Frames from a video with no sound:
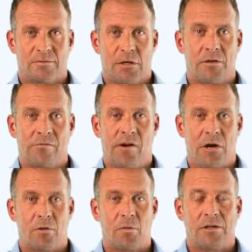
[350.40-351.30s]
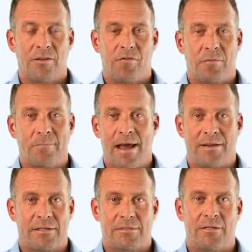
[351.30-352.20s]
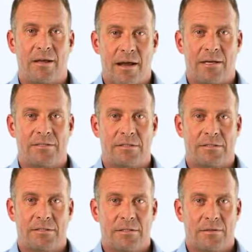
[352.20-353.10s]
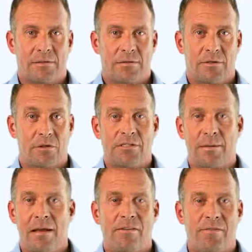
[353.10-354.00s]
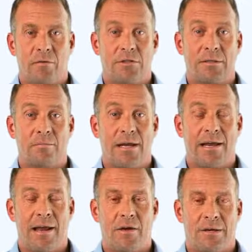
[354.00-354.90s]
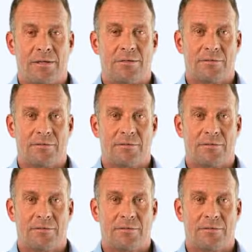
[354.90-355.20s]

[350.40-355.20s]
You can find all the different methods in collections. To expand a folder, simply click on it.